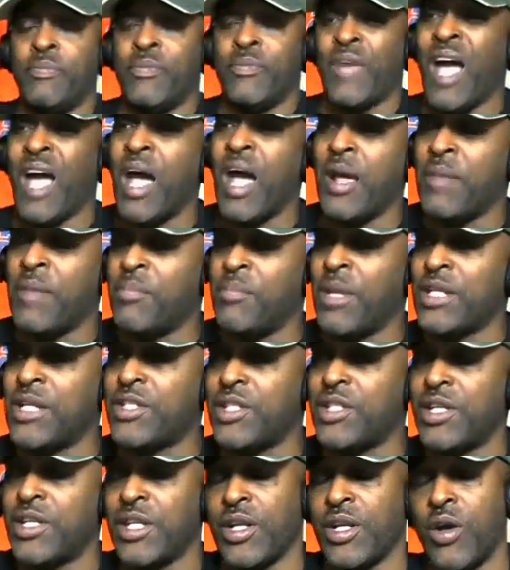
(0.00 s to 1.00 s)
I had
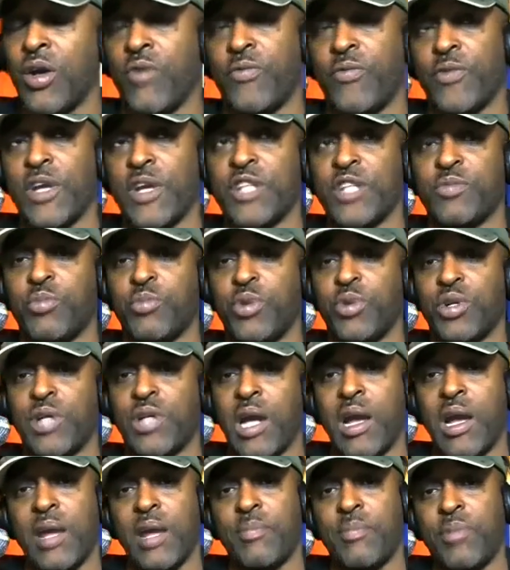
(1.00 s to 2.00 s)
mentioned it on Facebook.
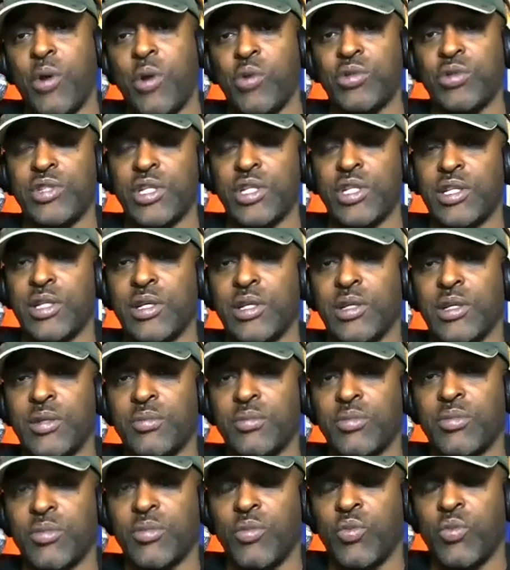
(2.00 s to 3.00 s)
I had posted
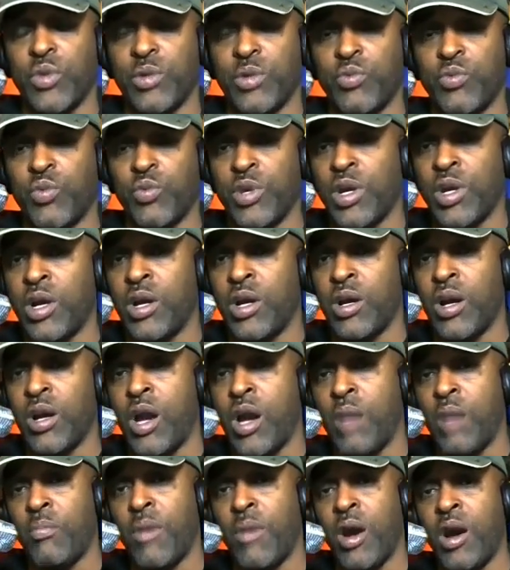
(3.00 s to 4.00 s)
with
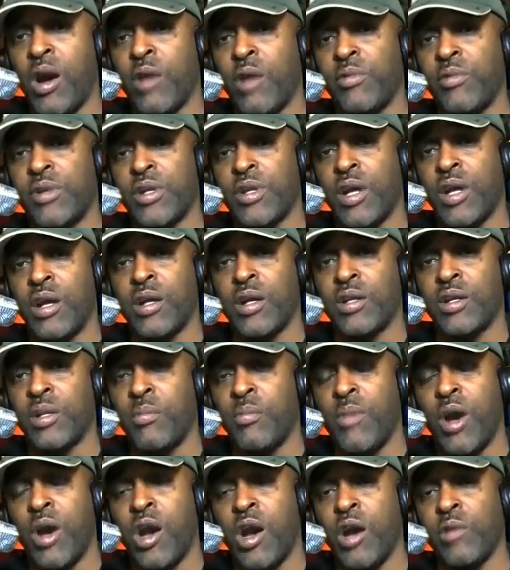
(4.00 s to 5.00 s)
Amari,
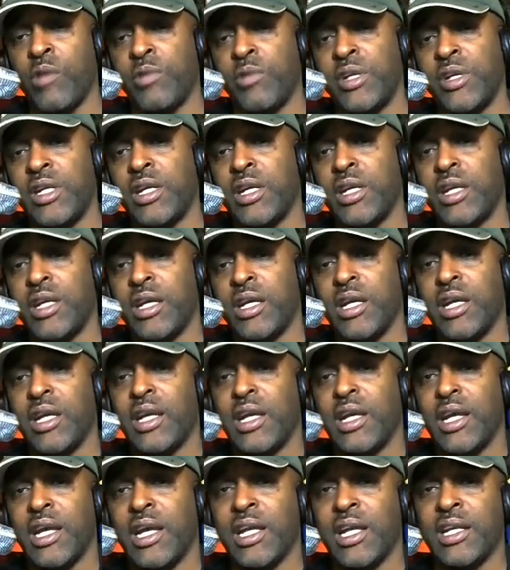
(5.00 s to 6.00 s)
Namari,
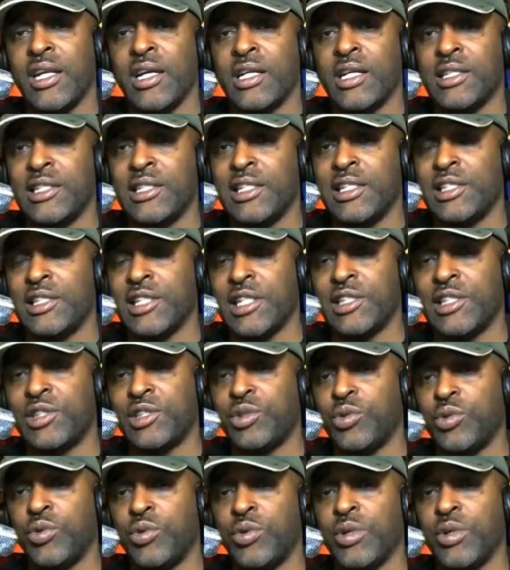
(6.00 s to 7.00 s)
and DJ
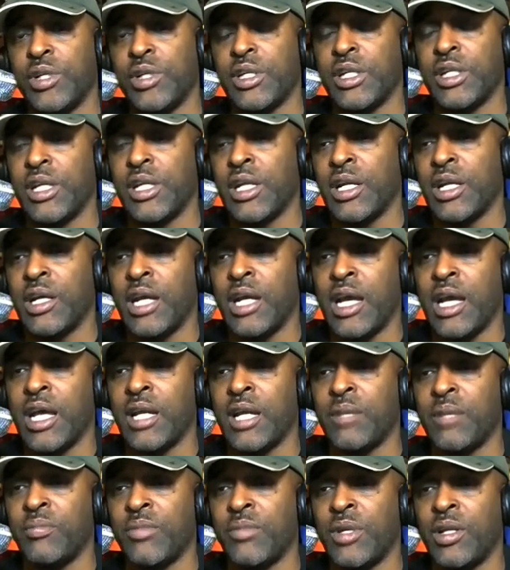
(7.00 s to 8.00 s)
Stewart and
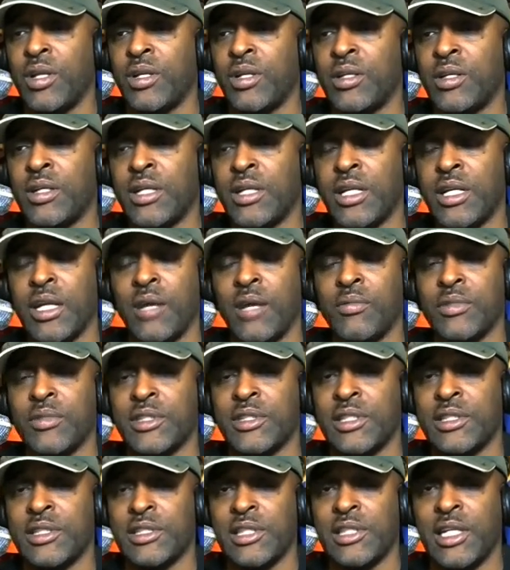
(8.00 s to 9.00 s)
Adam Miller, and I was
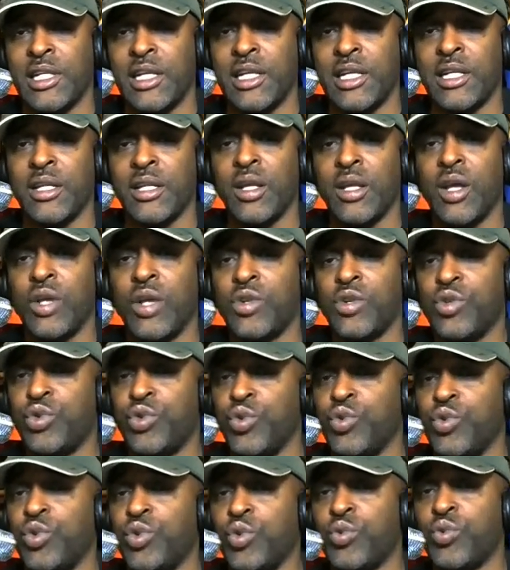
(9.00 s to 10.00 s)
just saying, do
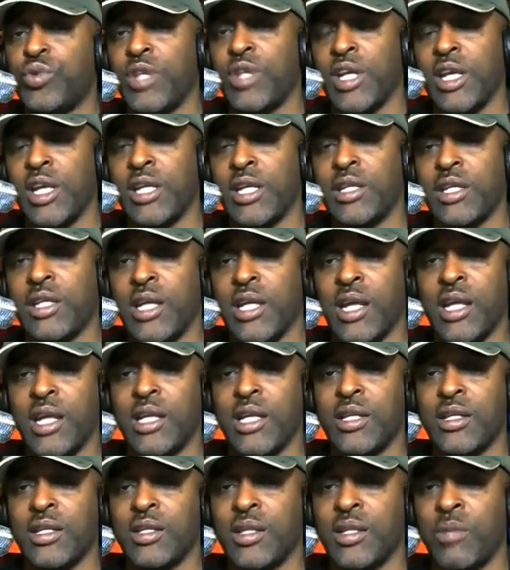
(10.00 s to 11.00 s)
you think that
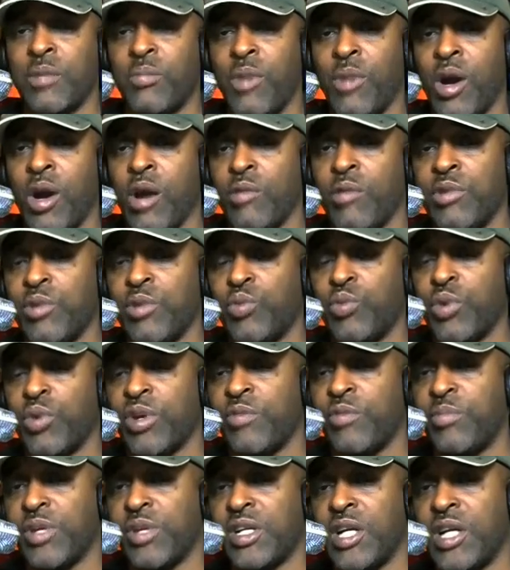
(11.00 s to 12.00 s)
Namari would
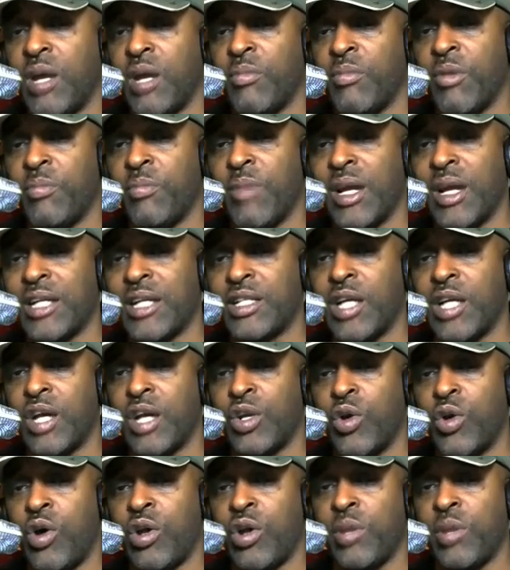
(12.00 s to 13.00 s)
have become a
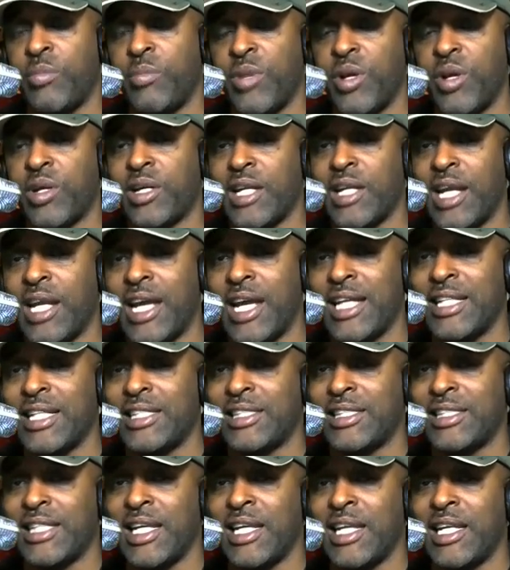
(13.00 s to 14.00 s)
McDonald All-American had he
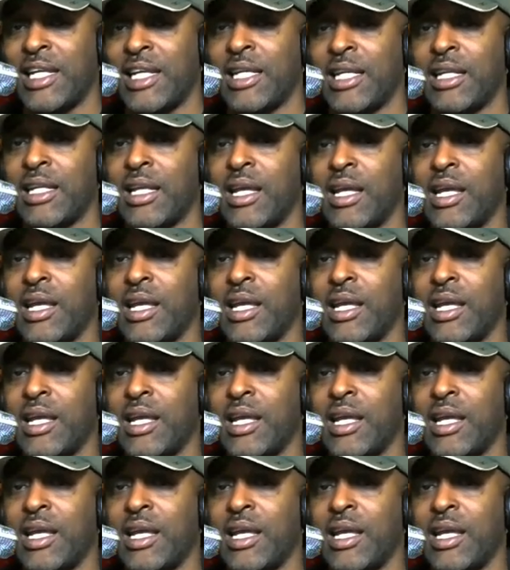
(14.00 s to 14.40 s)
stayed at